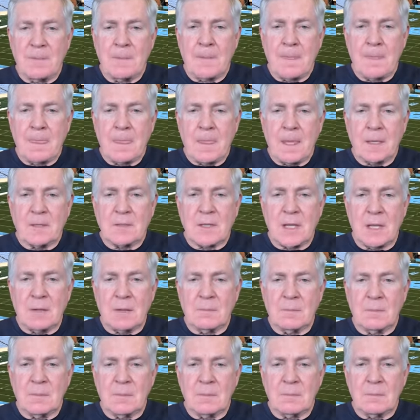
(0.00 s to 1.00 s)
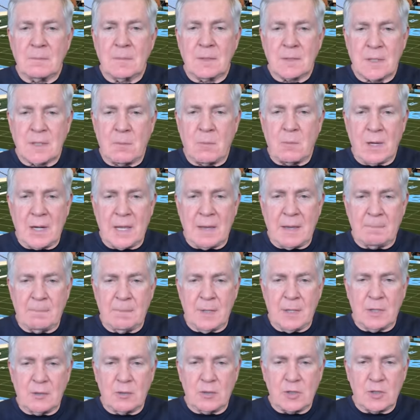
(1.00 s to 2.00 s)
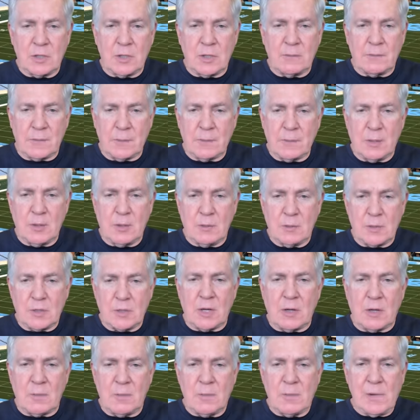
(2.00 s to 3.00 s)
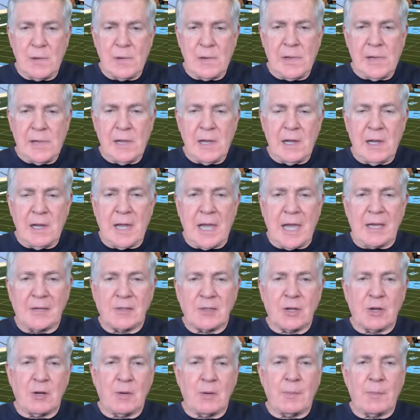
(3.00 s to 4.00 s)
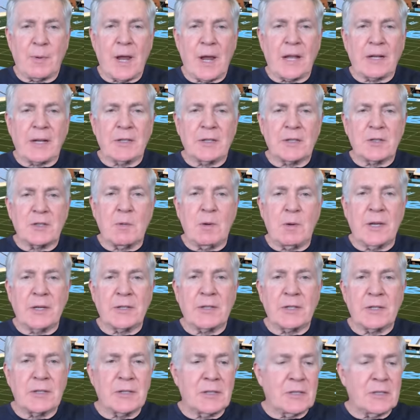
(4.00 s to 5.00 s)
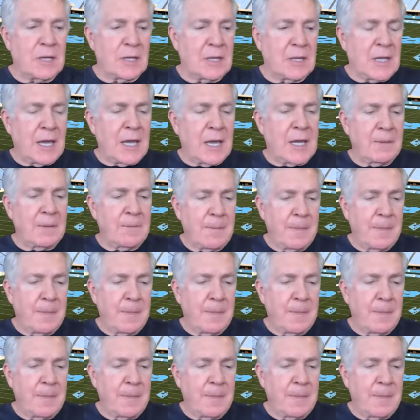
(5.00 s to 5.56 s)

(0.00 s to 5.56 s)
Is that is that what I understood from you? So uh, ask your practice questions today.